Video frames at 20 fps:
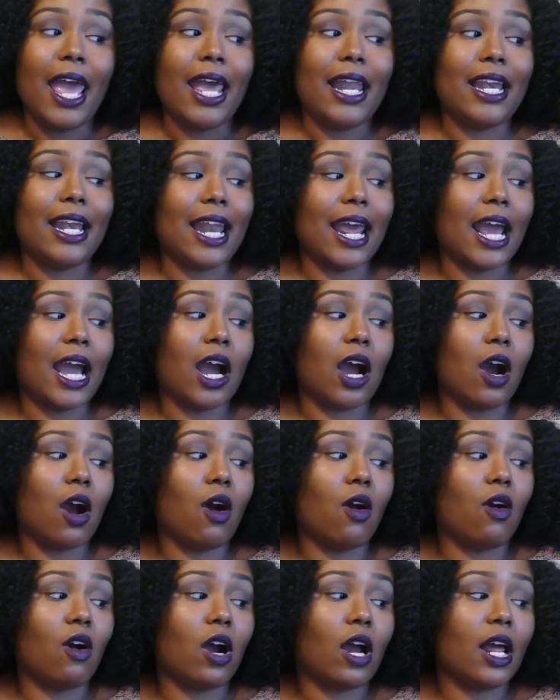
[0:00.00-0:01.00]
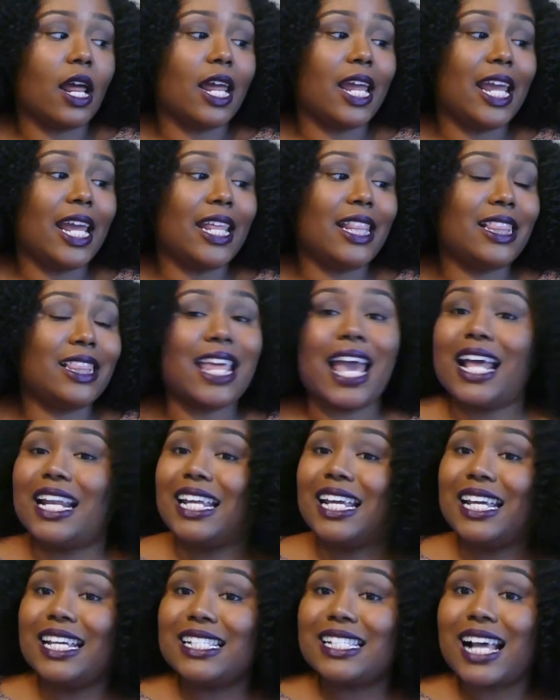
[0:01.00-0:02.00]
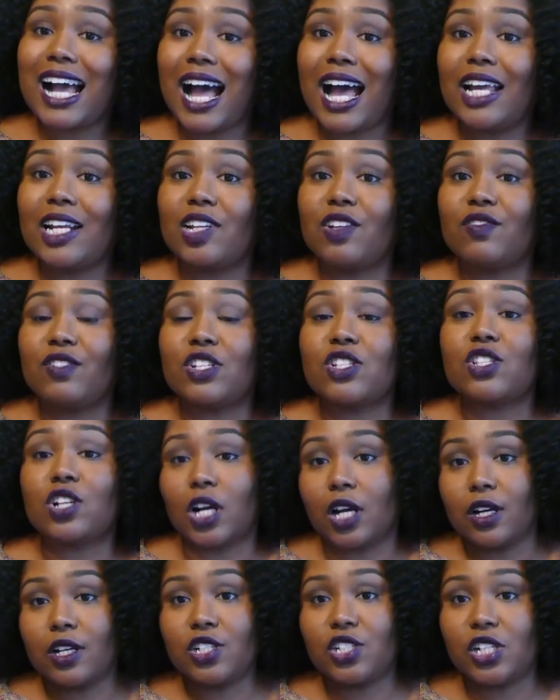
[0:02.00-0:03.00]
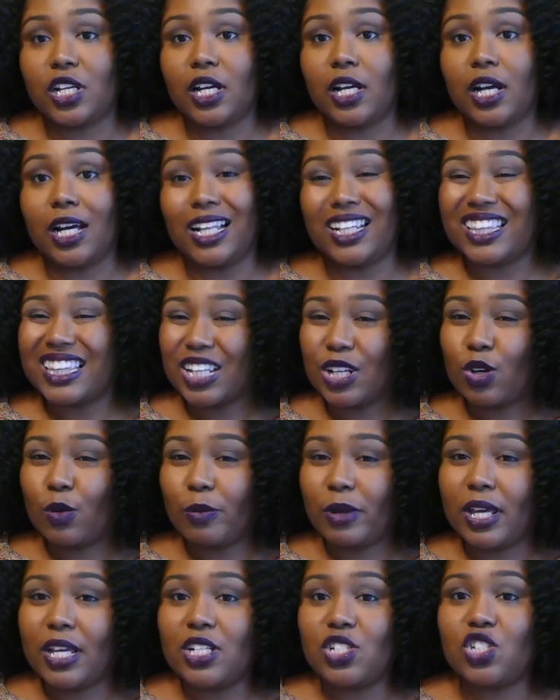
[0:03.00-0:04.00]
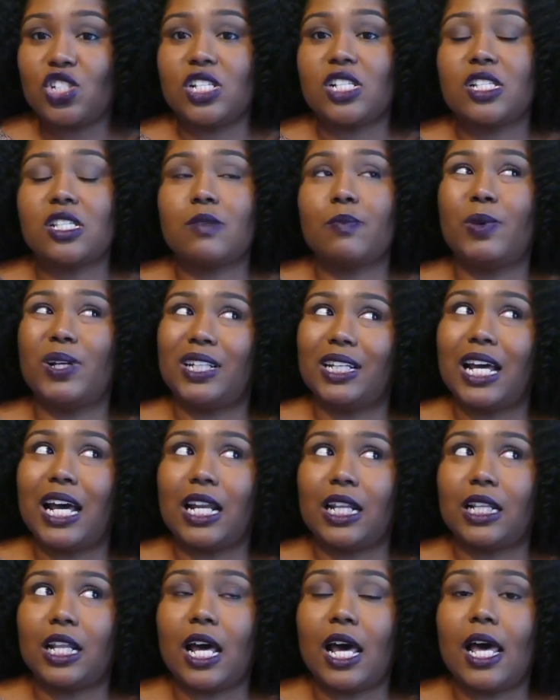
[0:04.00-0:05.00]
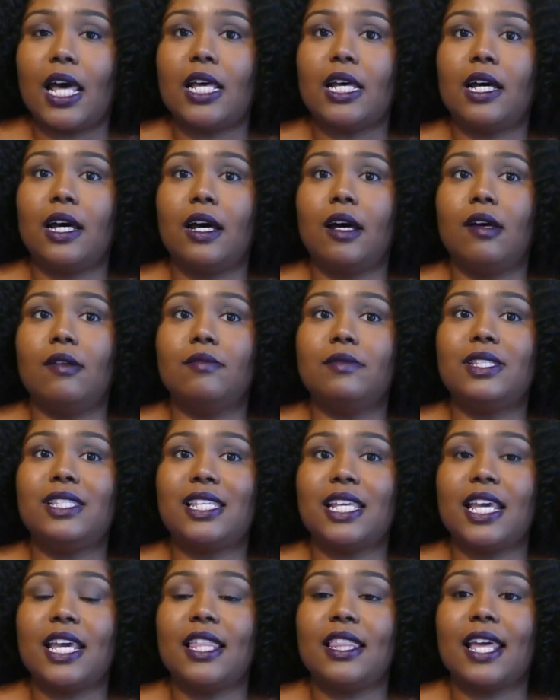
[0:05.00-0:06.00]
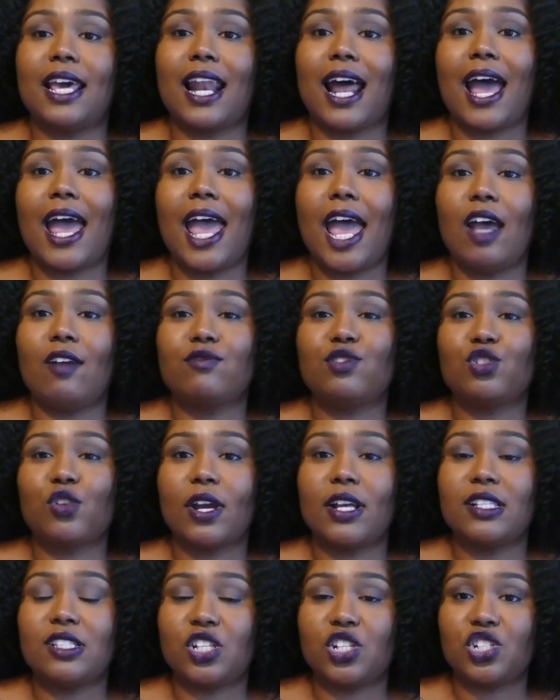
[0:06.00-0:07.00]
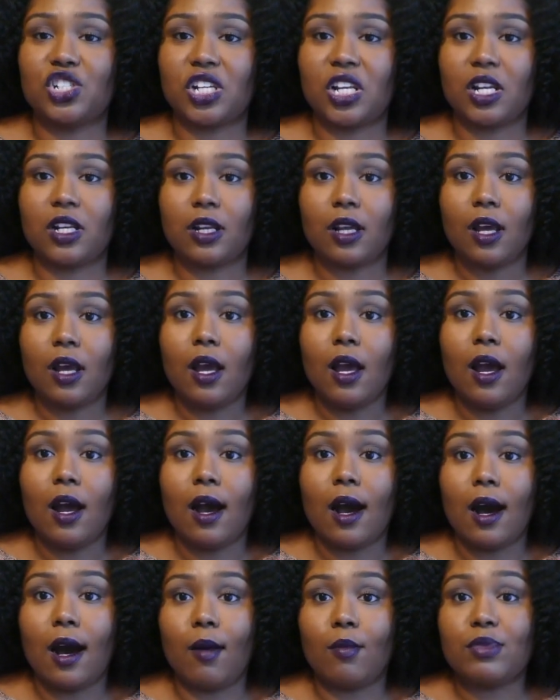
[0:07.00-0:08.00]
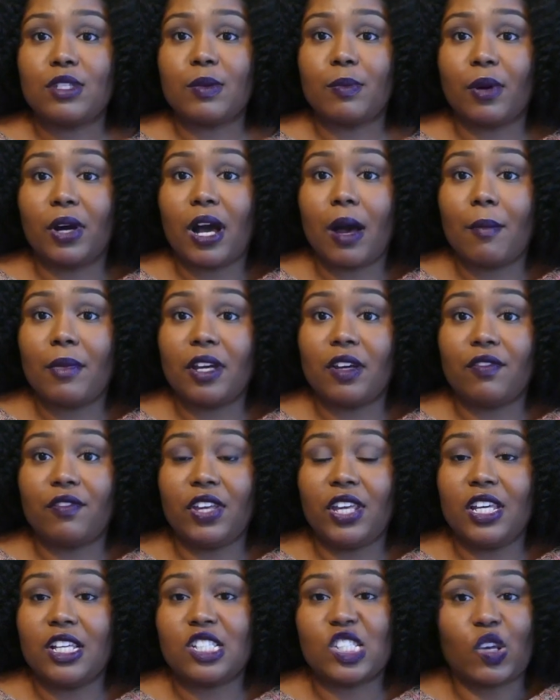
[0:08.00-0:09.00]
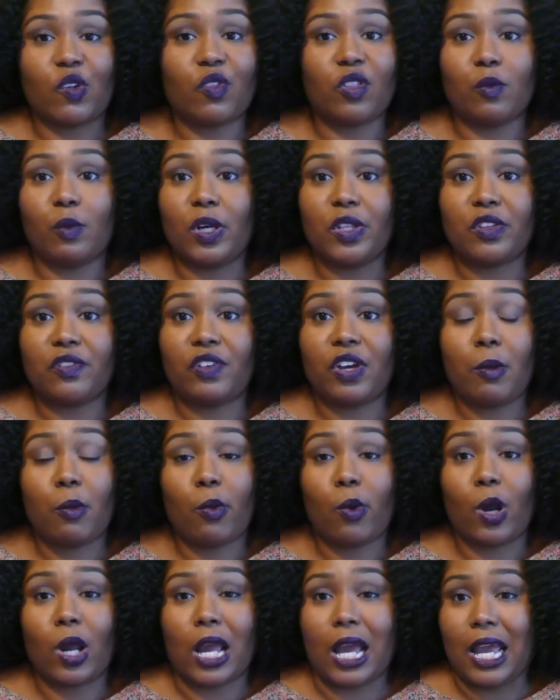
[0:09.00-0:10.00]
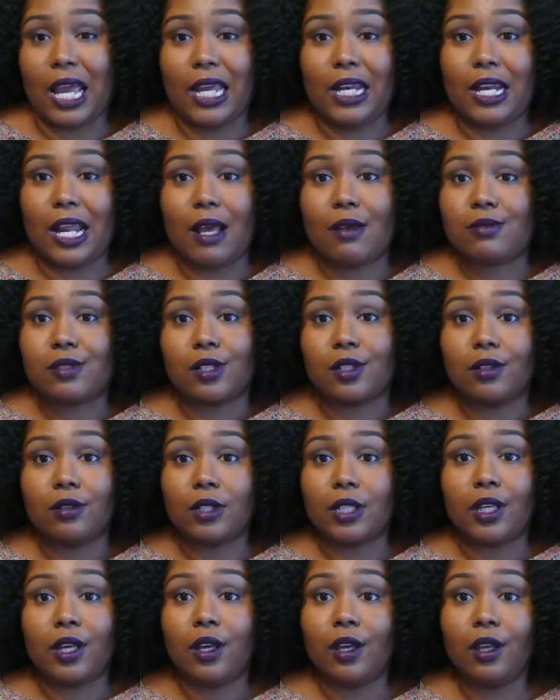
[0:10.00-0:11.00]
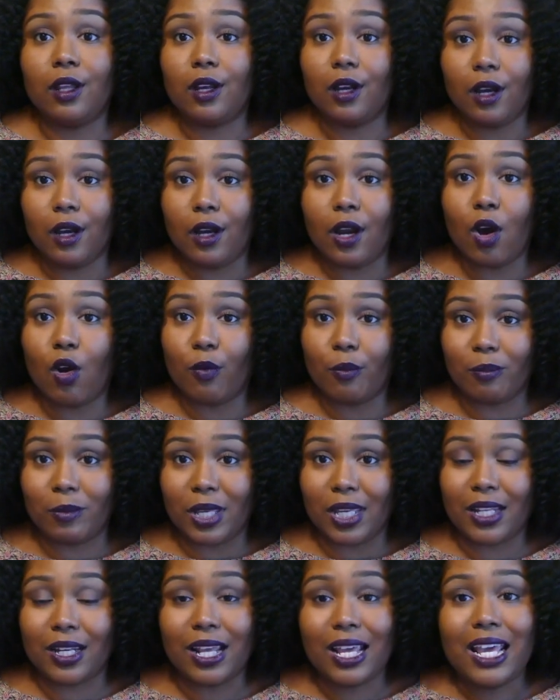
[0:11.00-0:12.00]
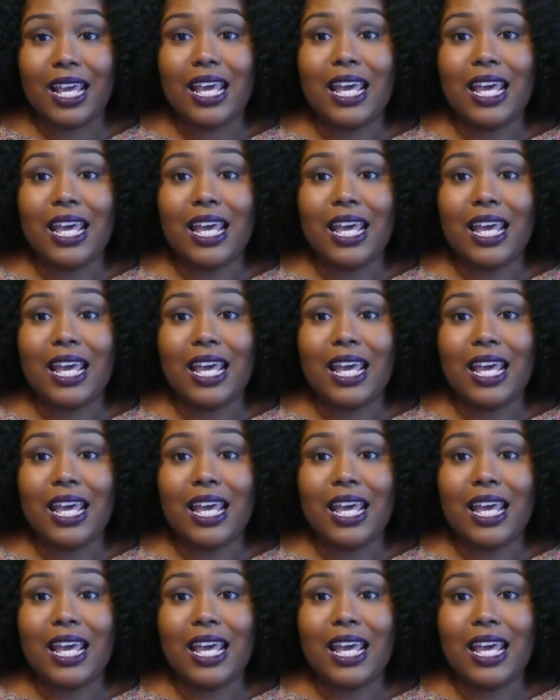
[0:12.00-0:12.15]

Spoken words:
Now that is kind of discouraging a little bit, but not a lot, seeing that I have transitioned to becoming a vegan. So for the month of February, I ate absolutely no meat.